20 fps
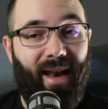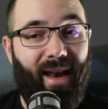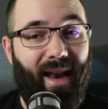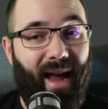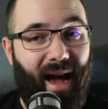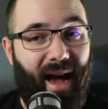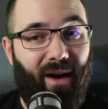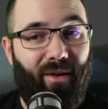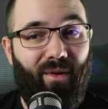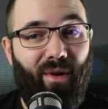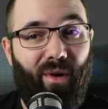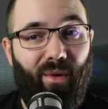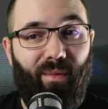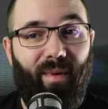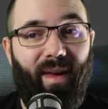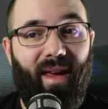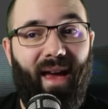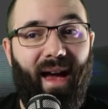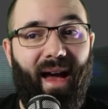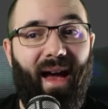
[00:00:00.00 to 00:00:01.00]
Now
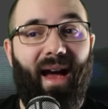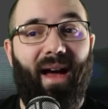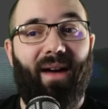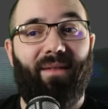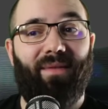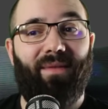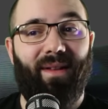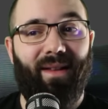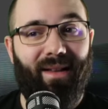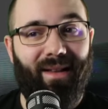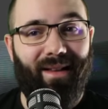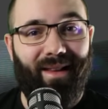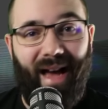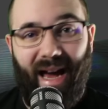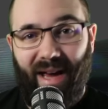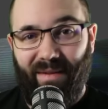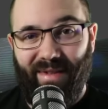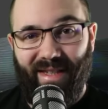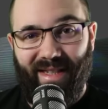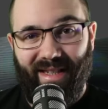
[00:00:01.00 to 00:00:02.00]
we have
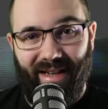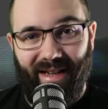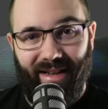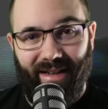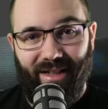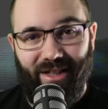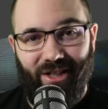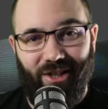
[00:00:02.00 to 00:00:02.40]
live sync.